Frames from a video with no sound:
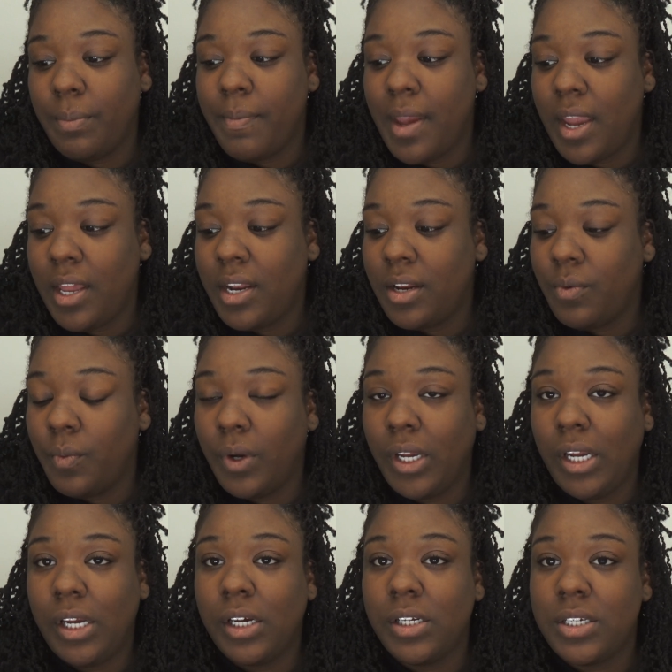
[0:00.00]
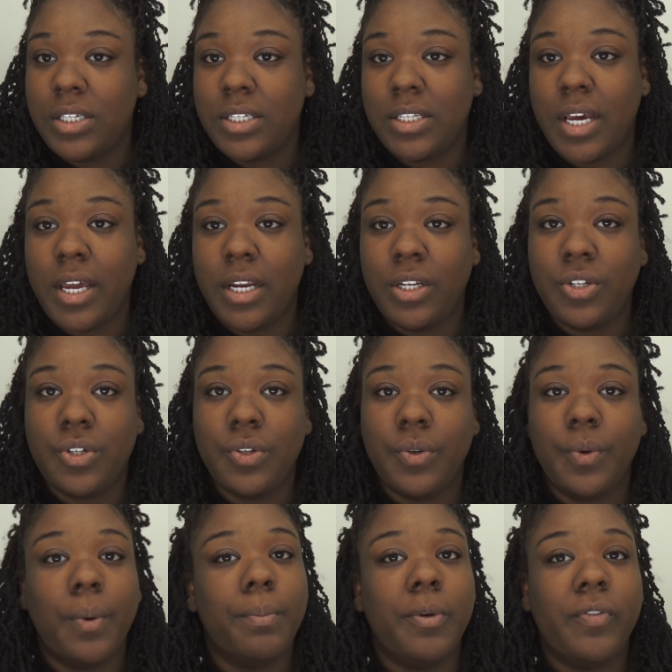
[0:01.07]
we made, and we decided
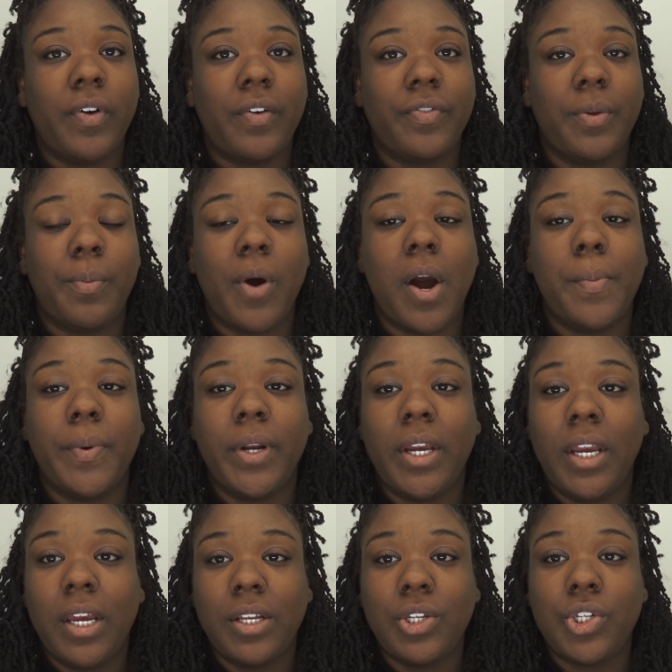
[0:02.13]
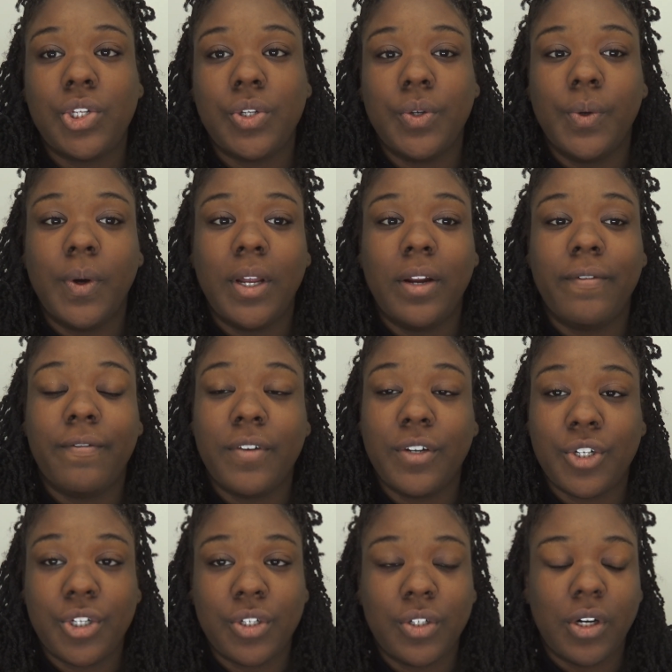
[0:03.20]
to move off the property into an
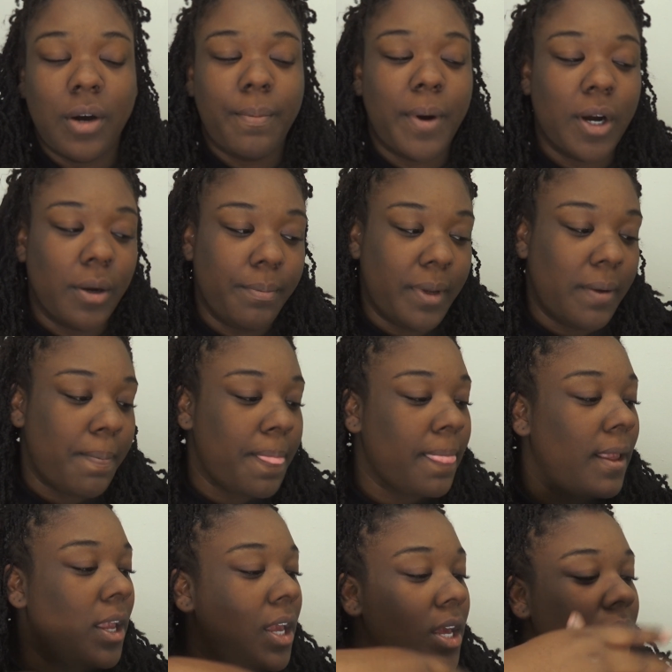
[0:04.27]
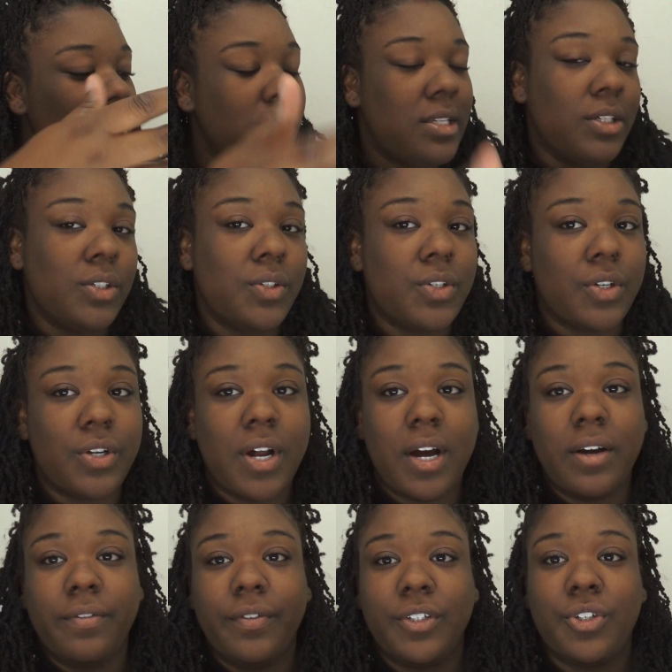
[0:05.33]
official apartment. Seagulls are
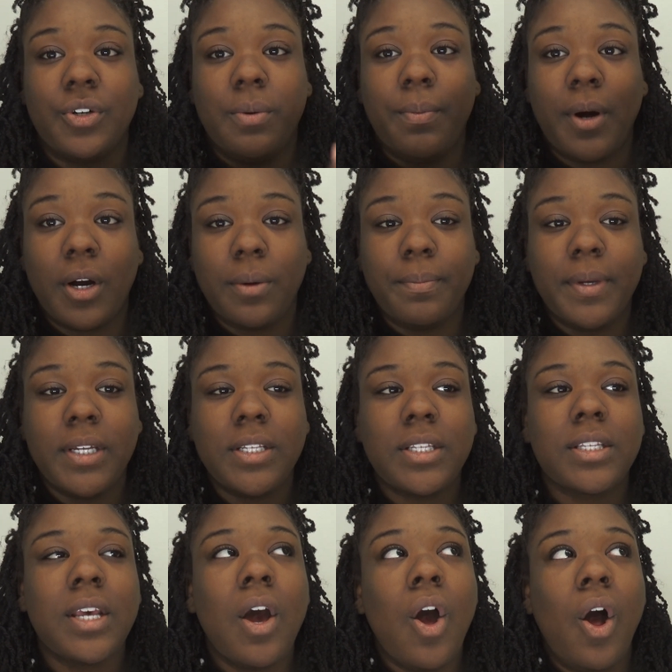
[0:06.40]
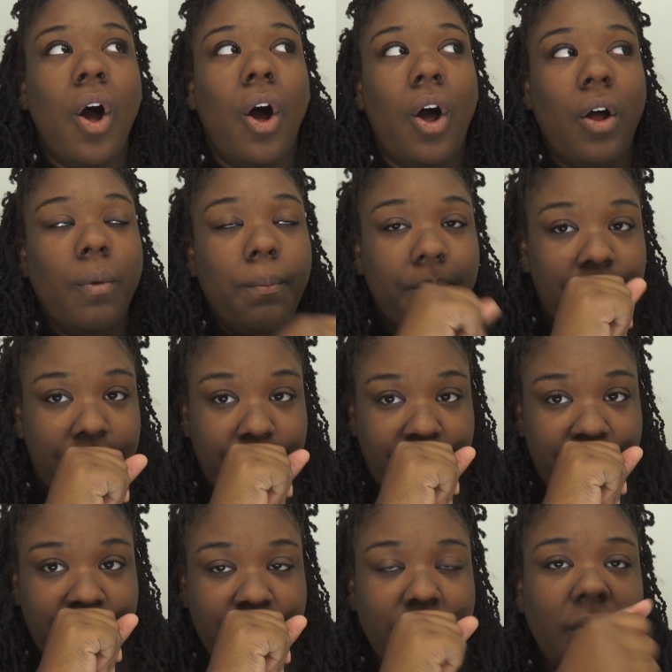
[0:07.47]
not official apartments,
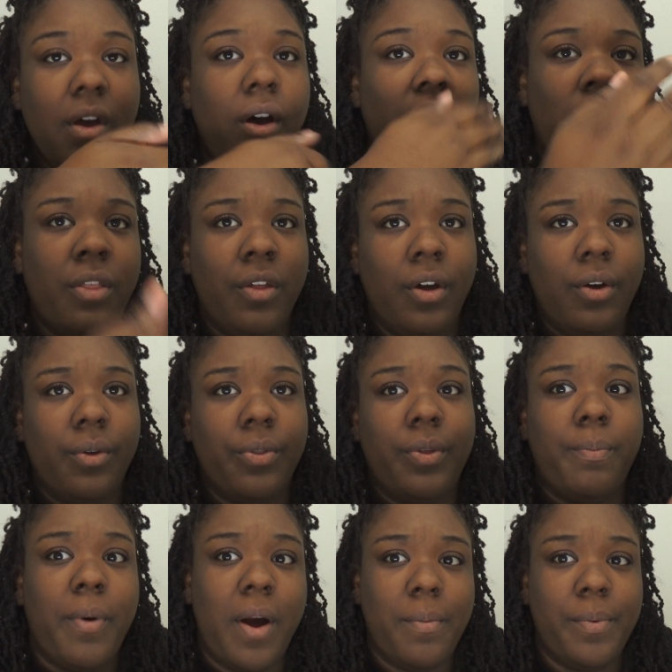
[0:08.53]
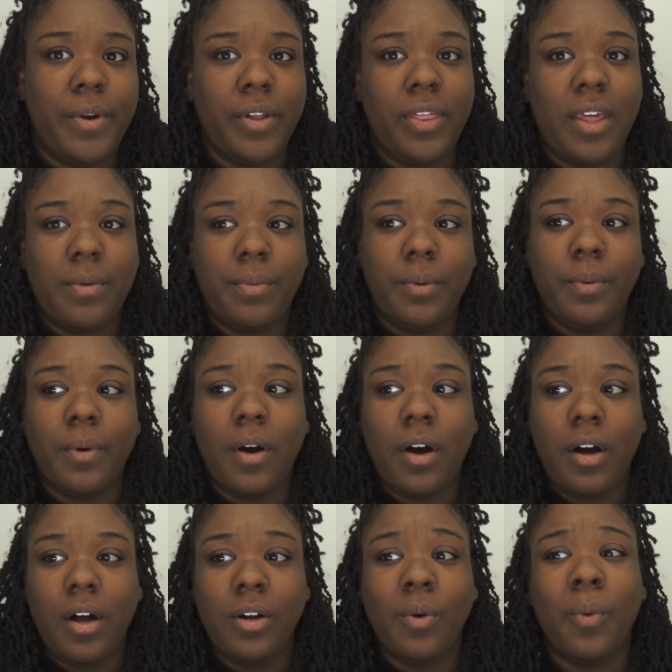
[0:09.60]
although the property that we were
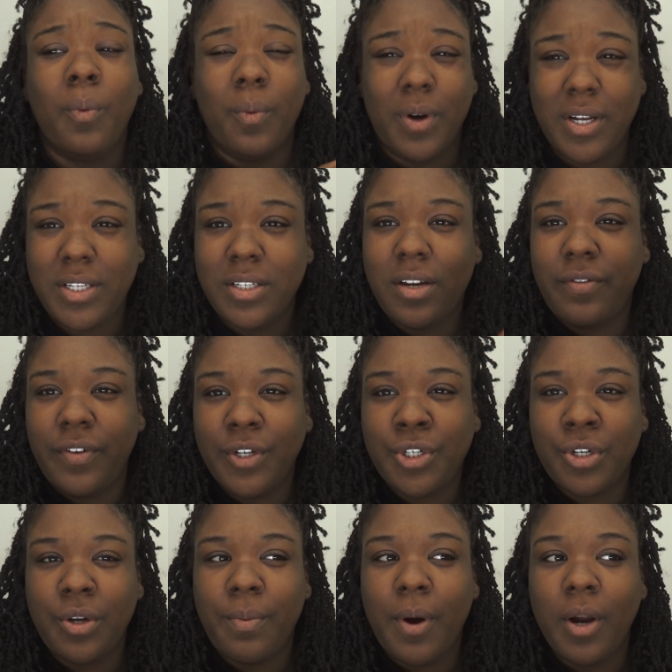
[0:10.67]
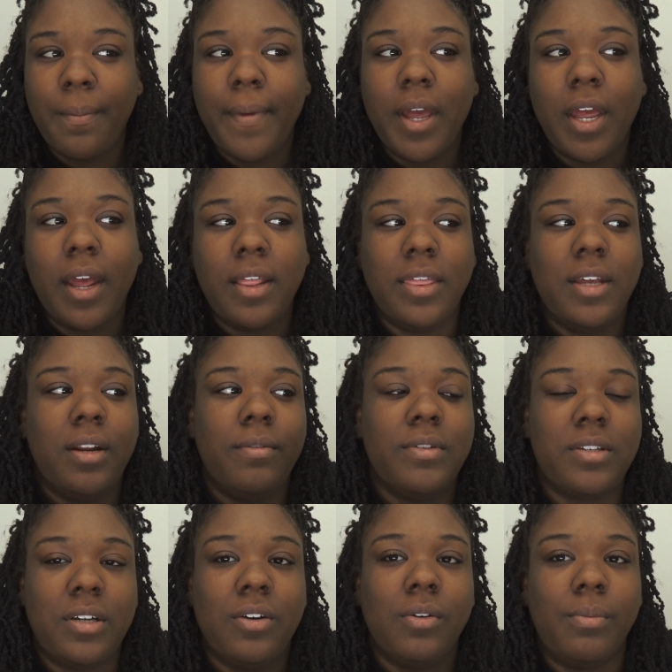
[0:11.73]
on was an official apartment, and then
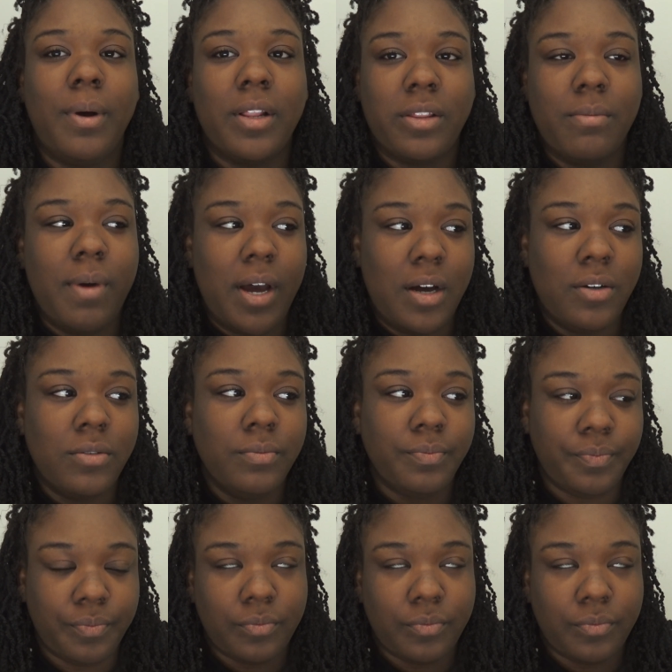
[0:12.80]
Seagull bought them out.